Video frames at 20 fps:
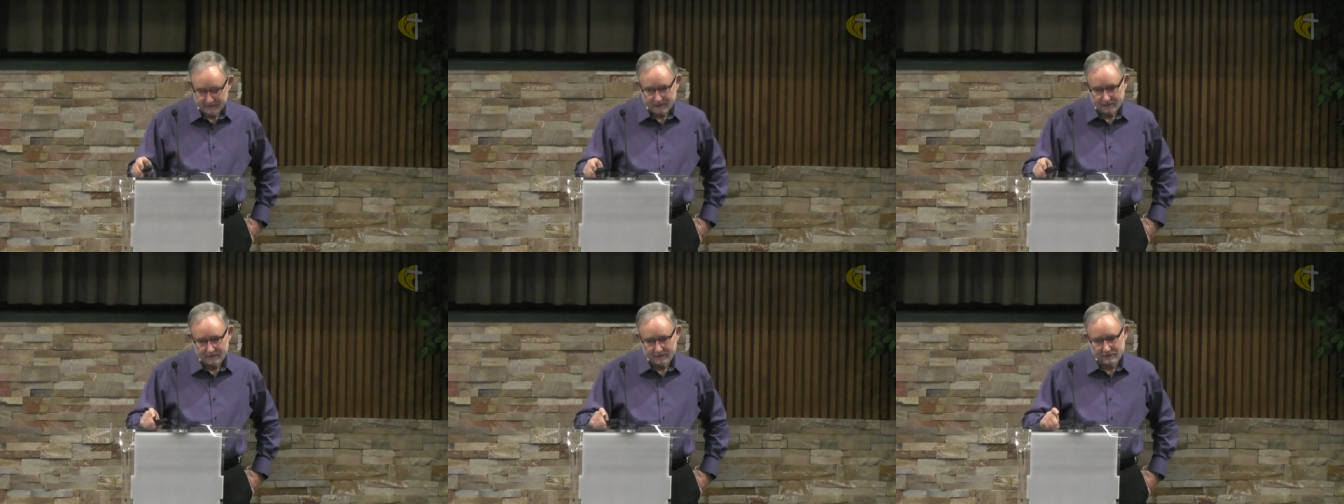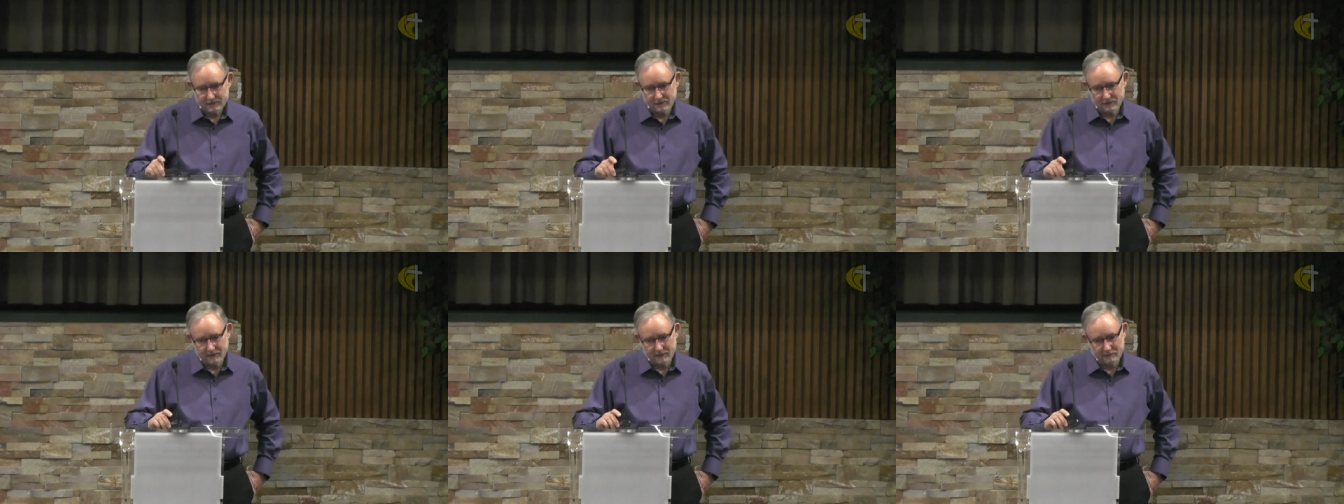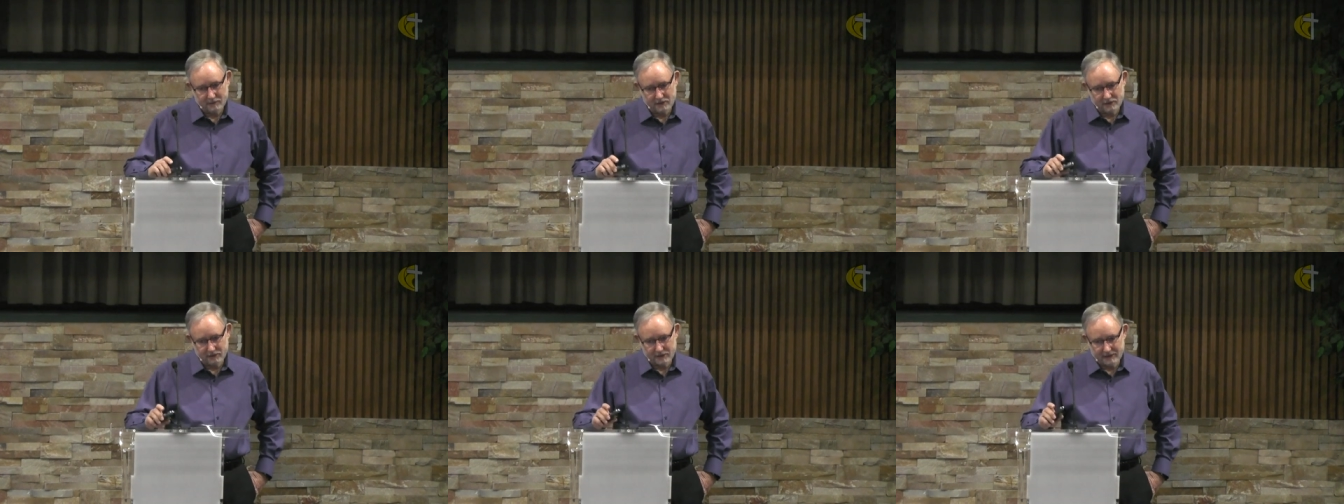So let
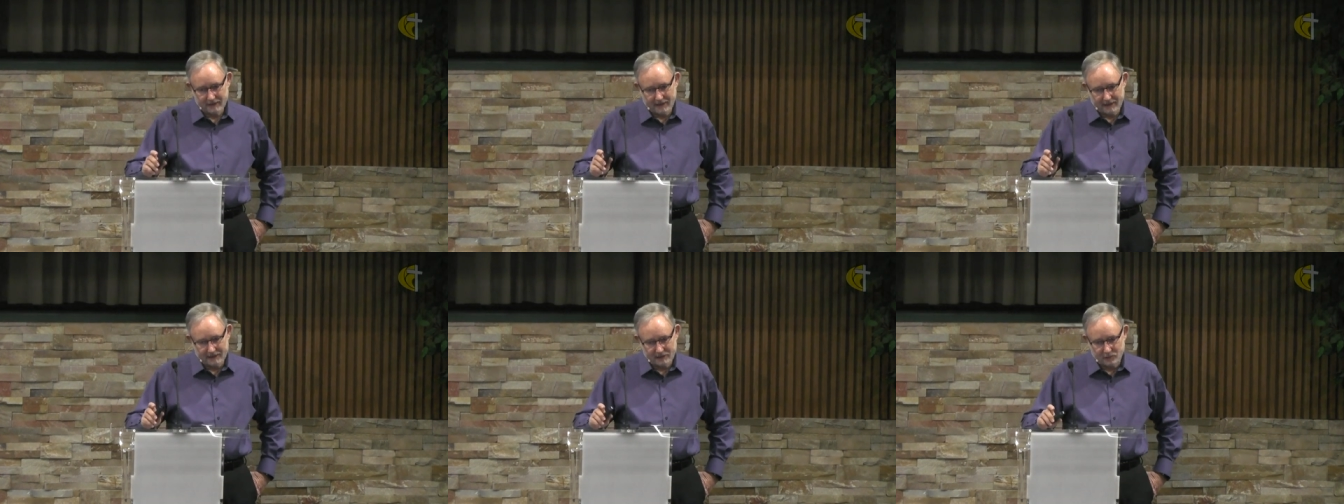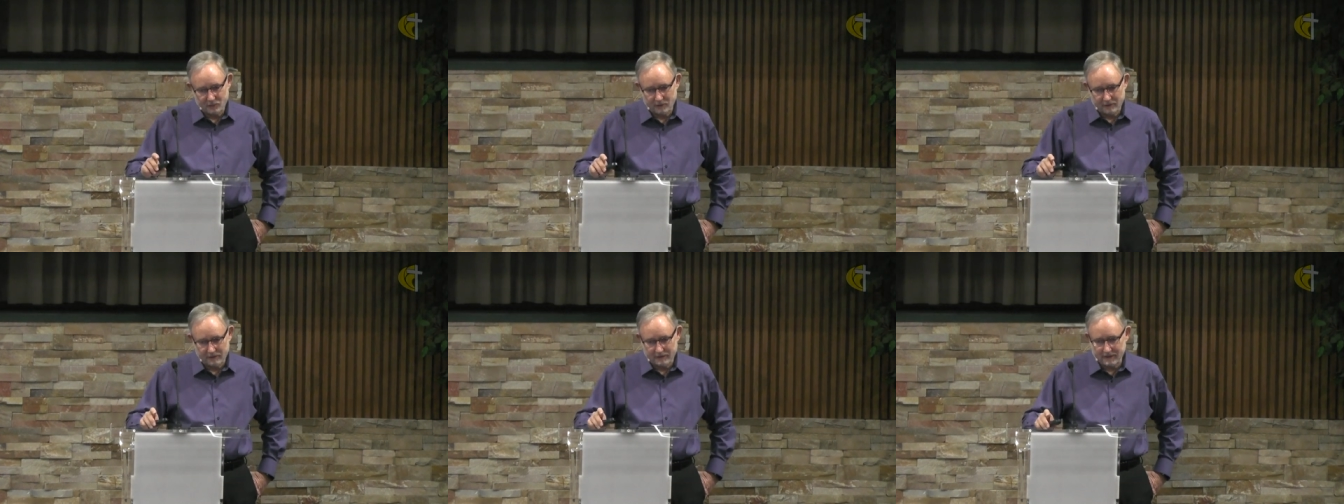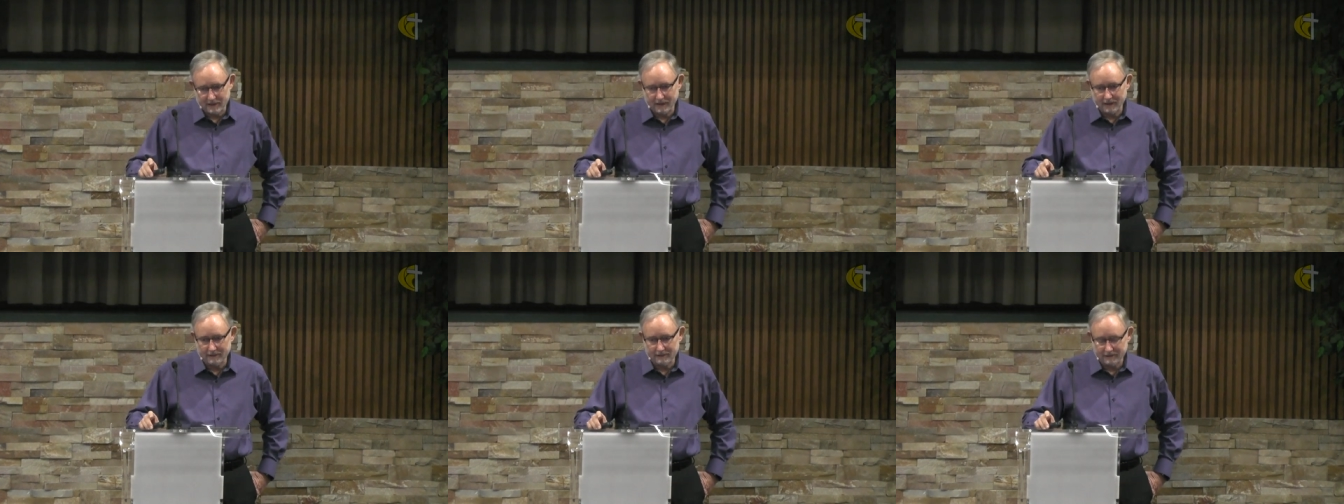me just ask where's
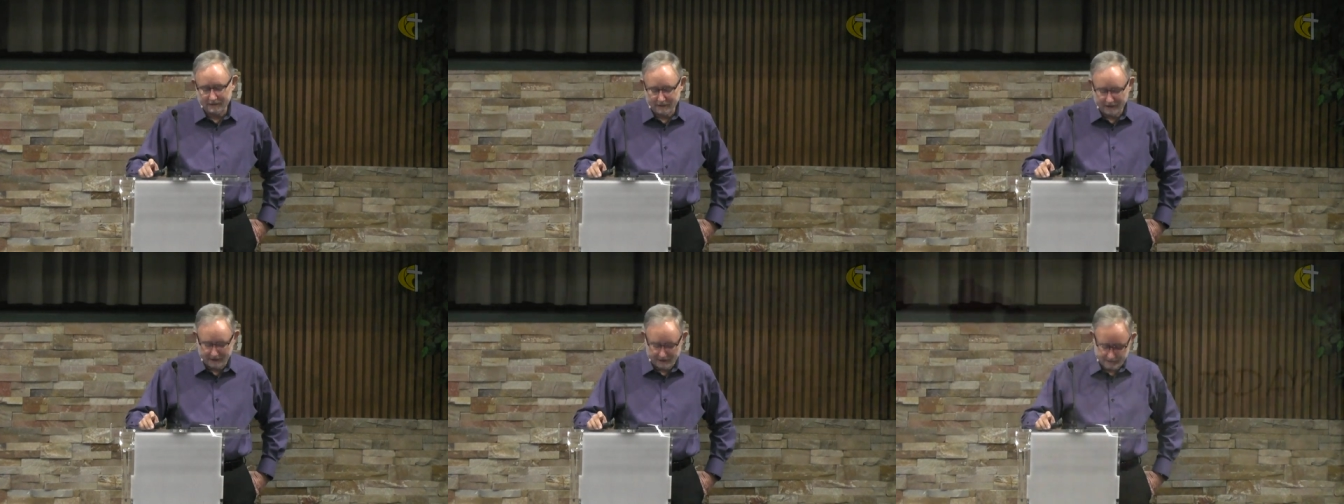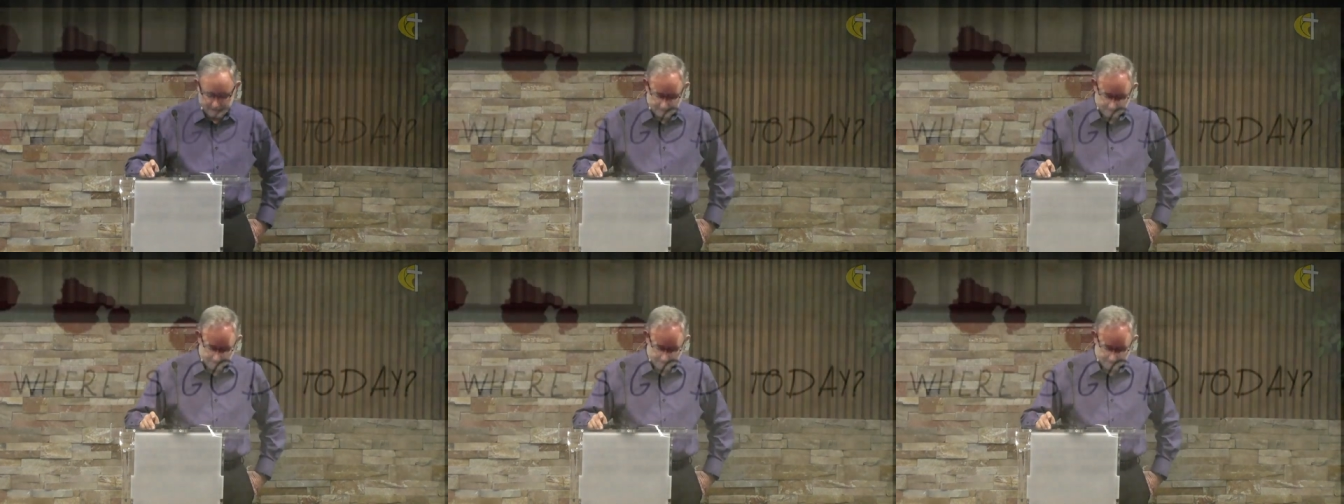God today?